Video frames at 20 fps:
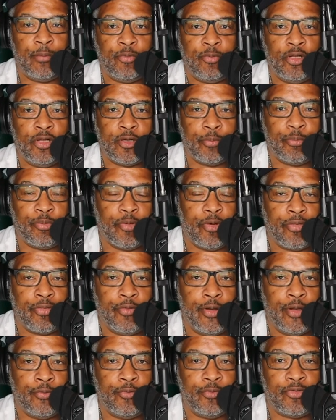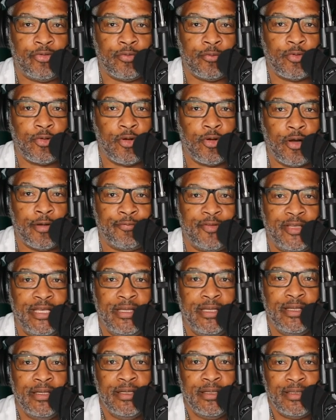App. Hook a brother up with some coffee.
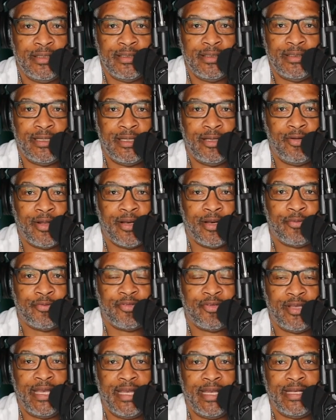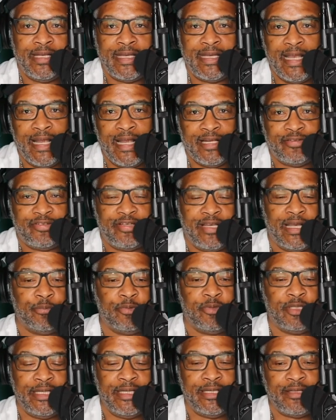You know what I'm saying? The Cash App
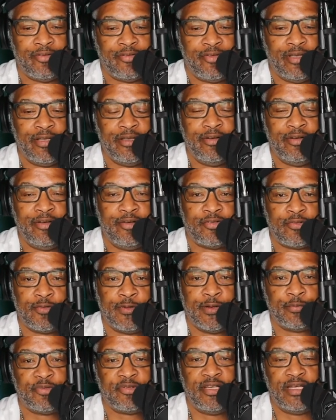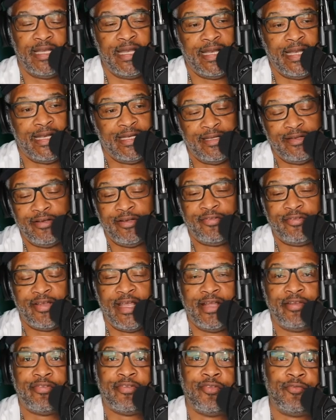link is in the description and in the
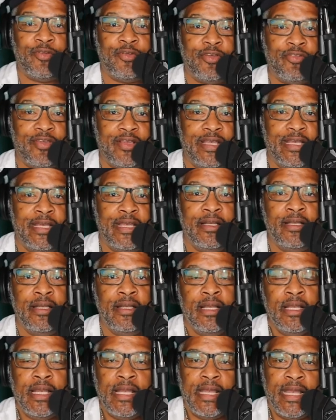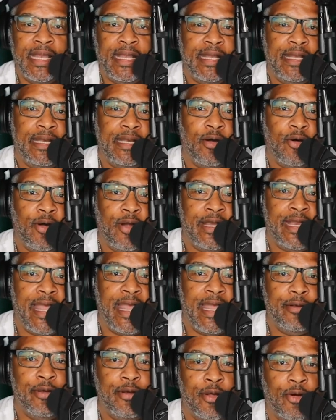text if you see it. And on
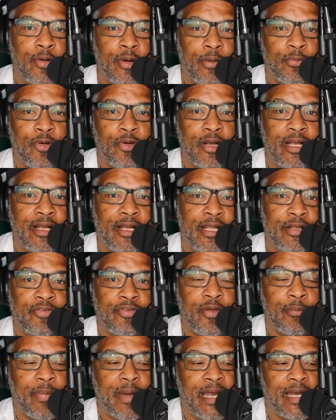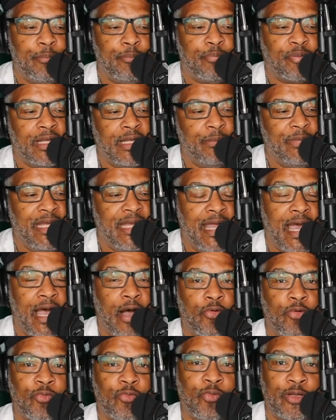that note, I'm going to let somebody play me
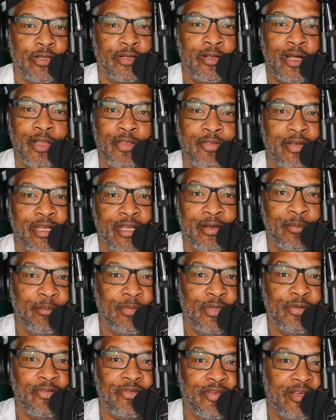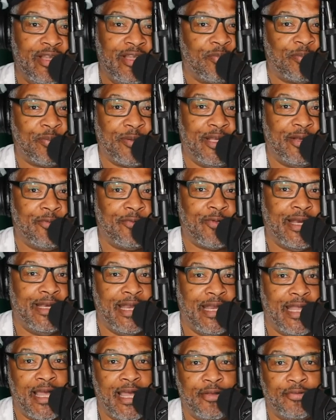out with, other than the music that's playing right
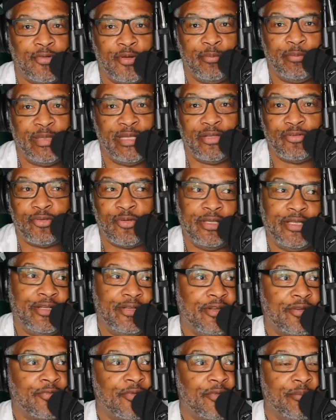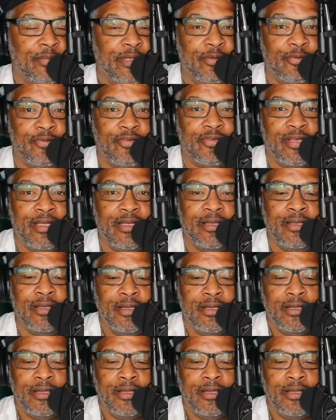now. It's going to be a totally different music.